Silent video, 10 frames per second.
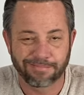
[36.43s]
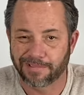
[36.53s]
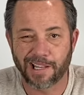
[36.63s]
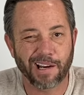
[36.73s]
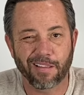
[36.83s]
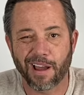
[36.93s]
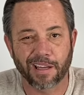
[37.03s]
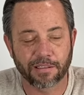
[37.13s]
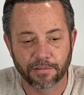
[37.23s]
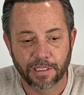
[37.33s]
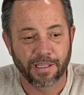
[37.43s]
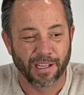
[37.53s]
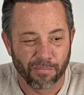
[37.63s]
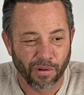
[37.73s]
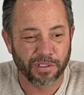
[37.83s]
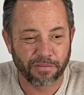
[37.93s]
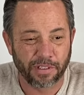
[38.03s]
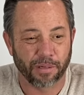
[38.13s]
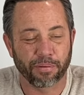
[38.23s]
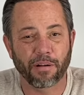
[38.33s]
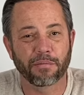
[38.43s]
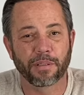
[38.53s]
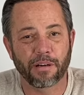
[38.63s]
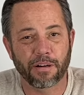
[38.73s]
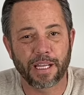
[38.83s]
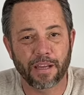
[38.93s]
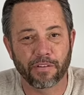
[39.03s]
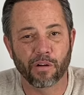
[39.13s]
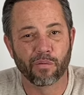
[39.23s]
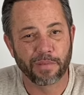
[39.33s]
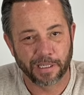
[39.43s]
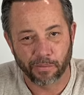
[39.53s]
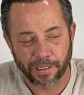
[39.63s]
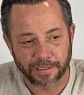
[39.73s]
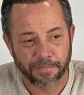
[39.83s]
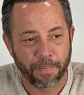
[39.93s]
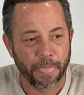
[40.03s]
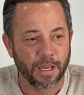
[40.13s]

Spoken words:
It's not a lot. And most of it, you probably already have at home anyways.